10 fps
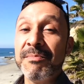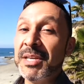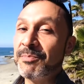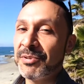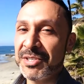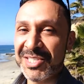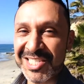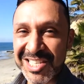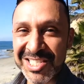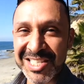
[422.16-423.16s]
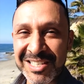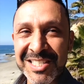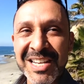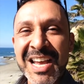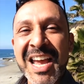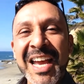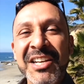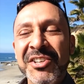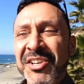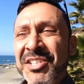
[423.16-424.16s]
be persistent,
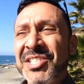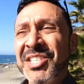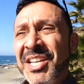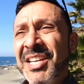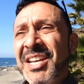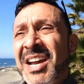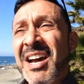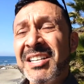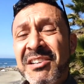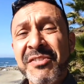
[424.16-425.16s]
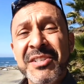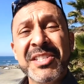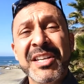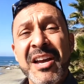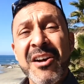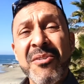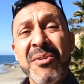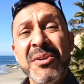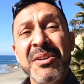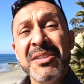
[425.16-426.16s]
and you're going to see a difference in
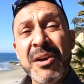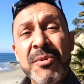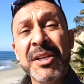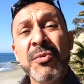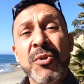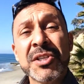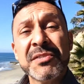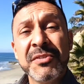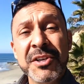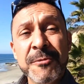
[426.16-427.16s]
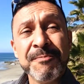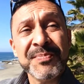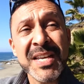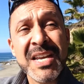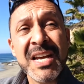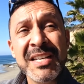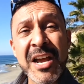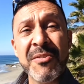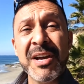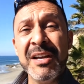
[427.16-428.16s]
how networking works for you.
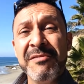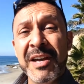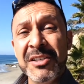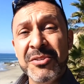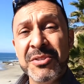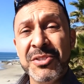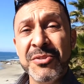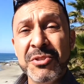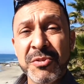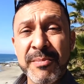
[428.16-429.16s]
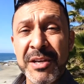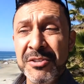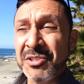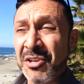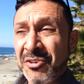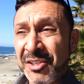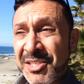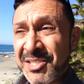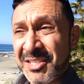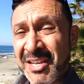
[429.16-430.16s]
Now, I invite you to join my newsletter
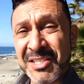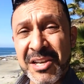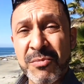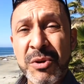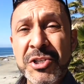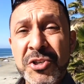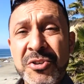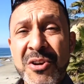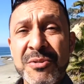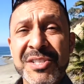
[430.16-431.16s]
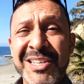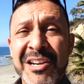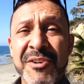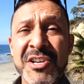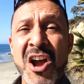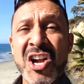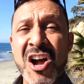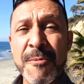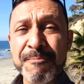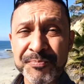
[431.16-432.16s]
list. That's at
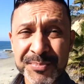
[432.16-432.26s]
richardoceguera.com.